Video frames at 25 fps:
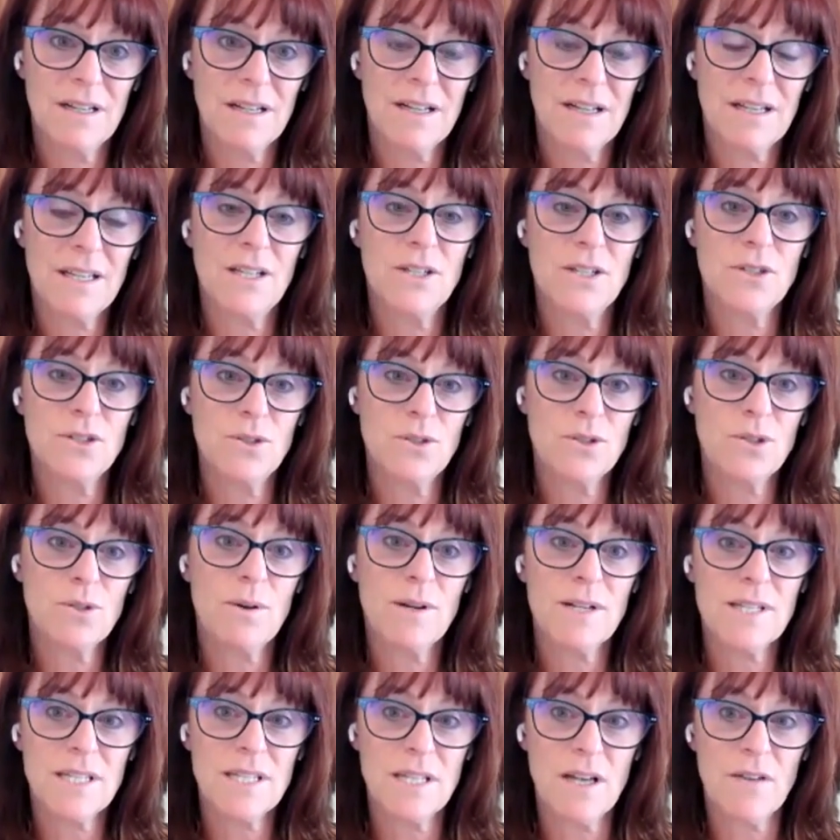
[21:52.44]
can do to
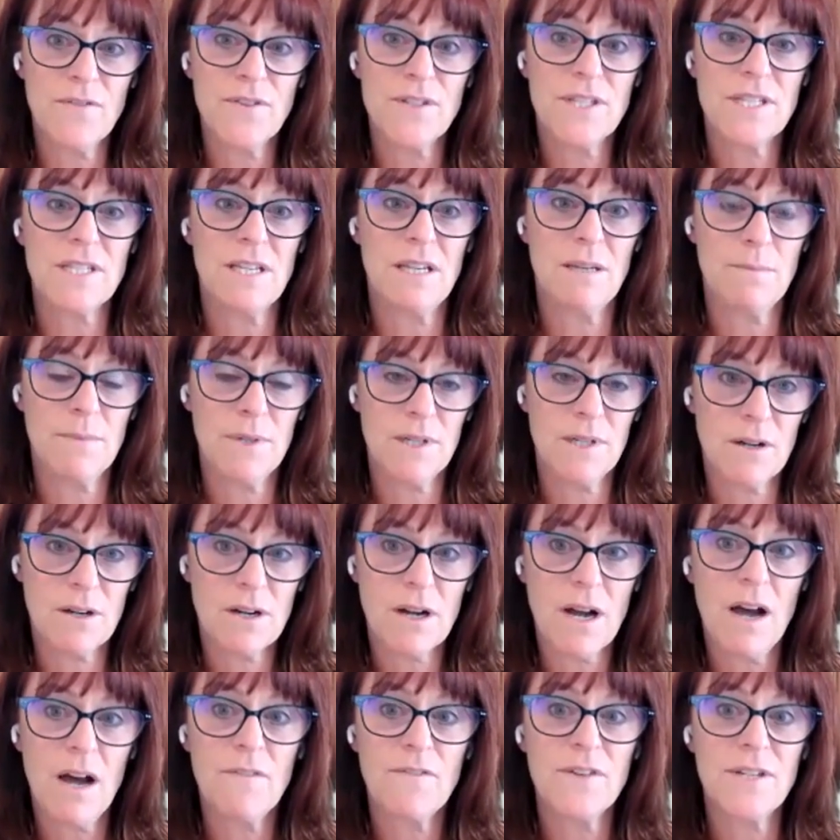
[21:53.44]
our self-esteem and our
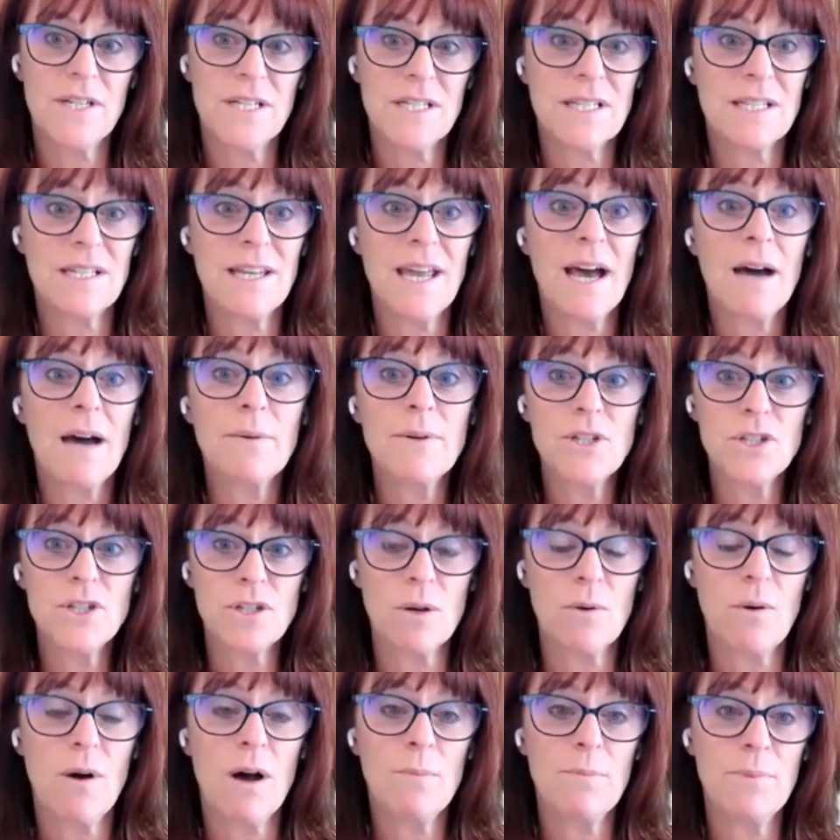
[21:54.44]
confidence and how we
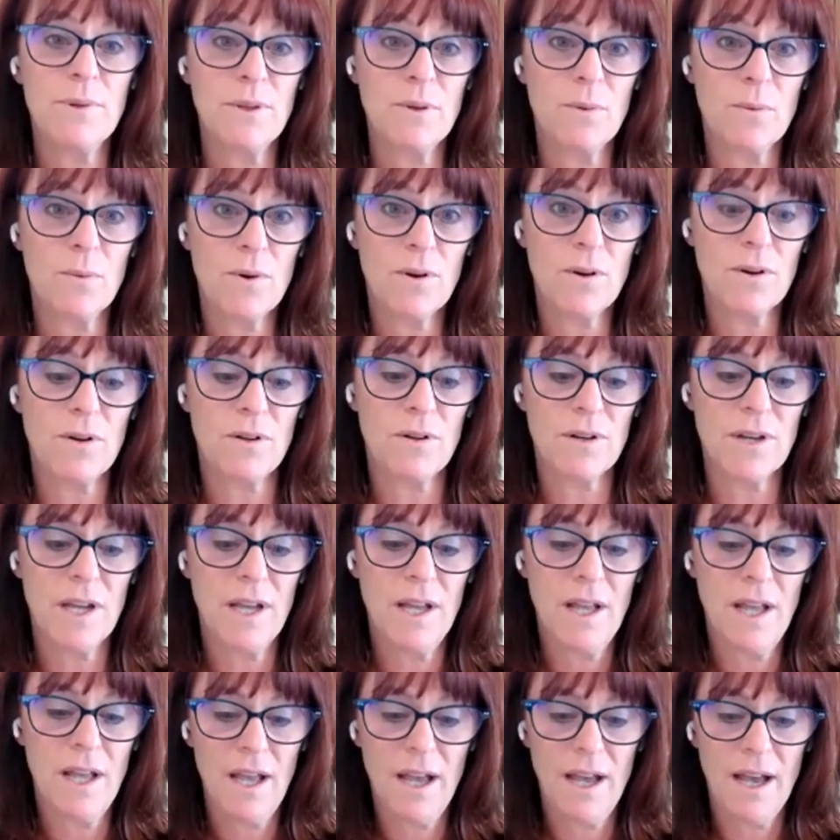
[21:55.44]
show up in the world.
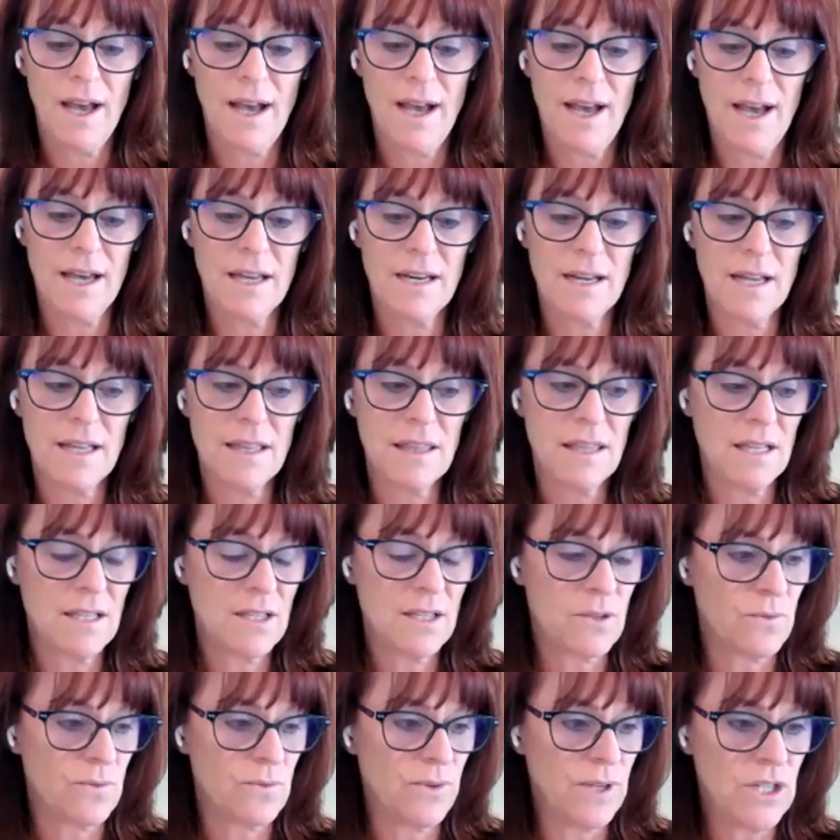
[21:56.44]
And I think
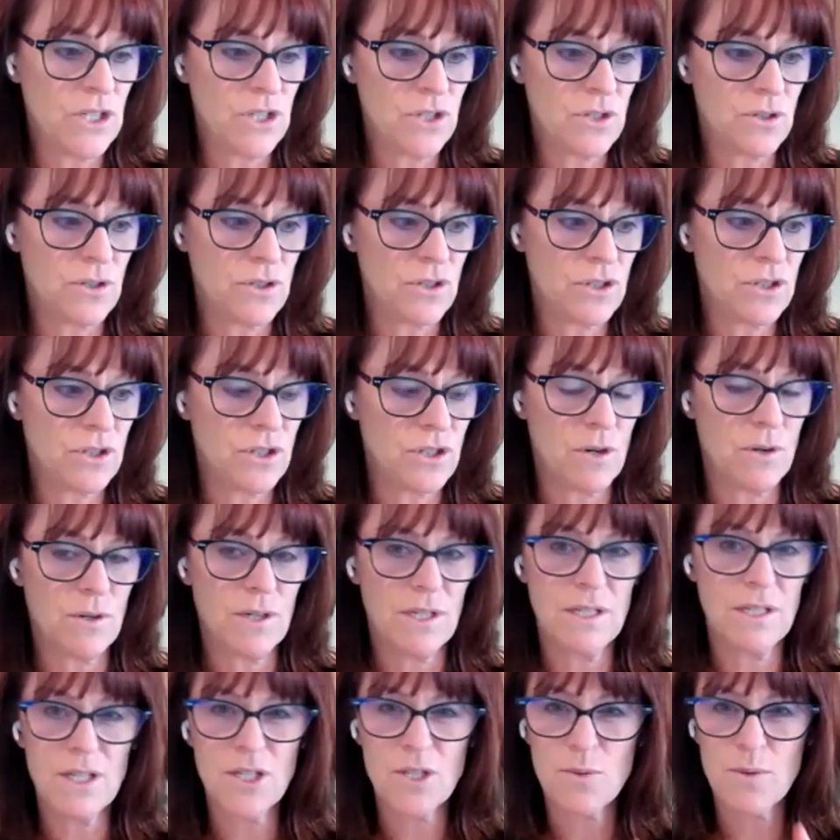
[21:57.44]
the research showed,
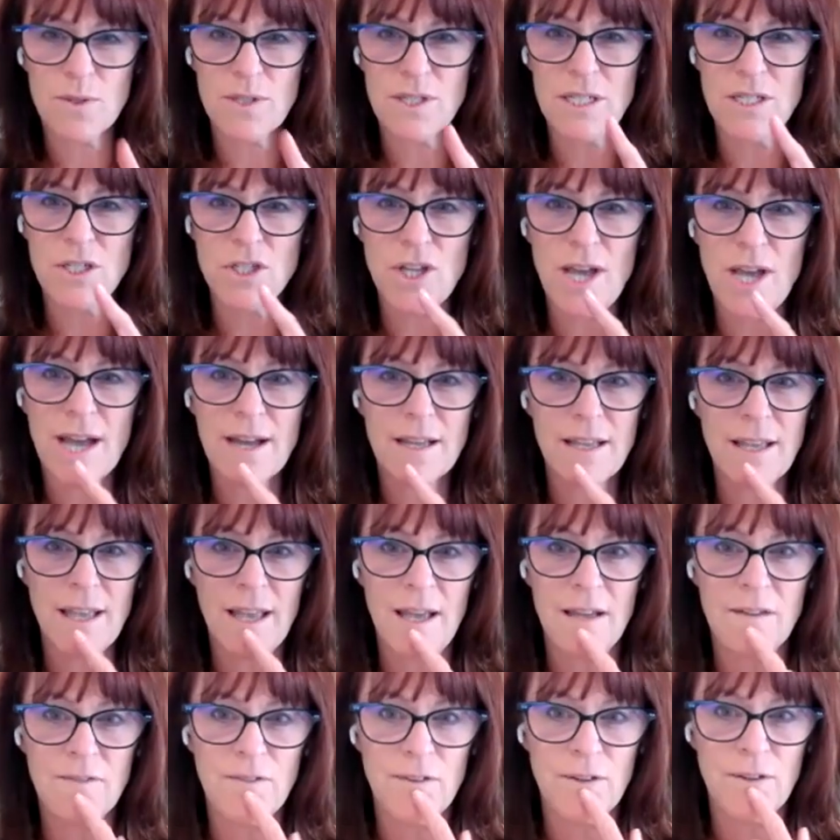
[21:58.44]
and this was in Jack
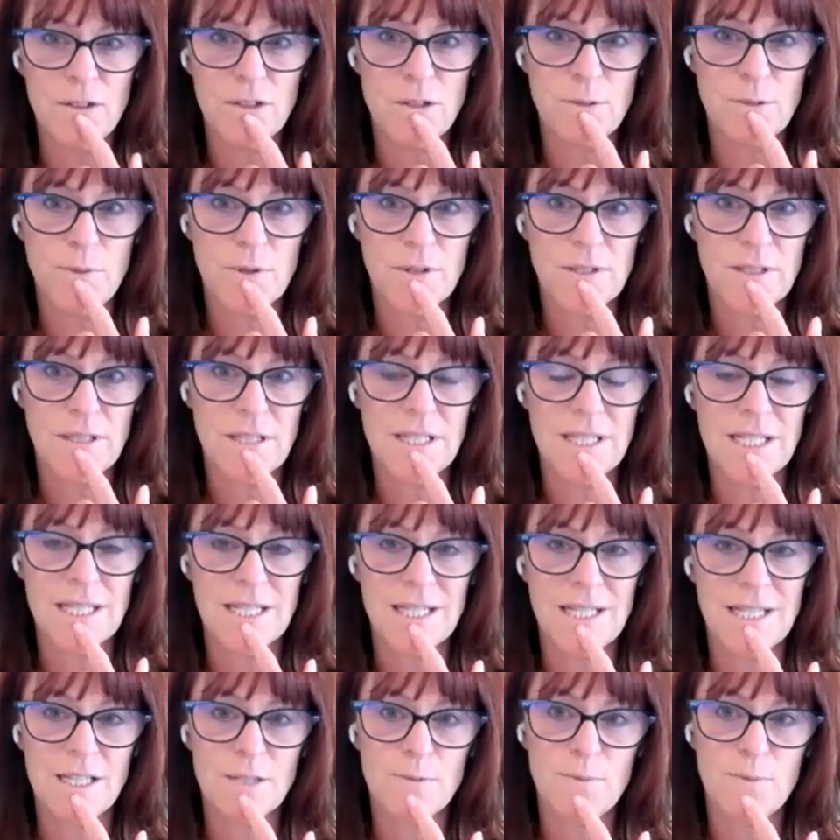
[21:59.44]
Canfield's book, The Success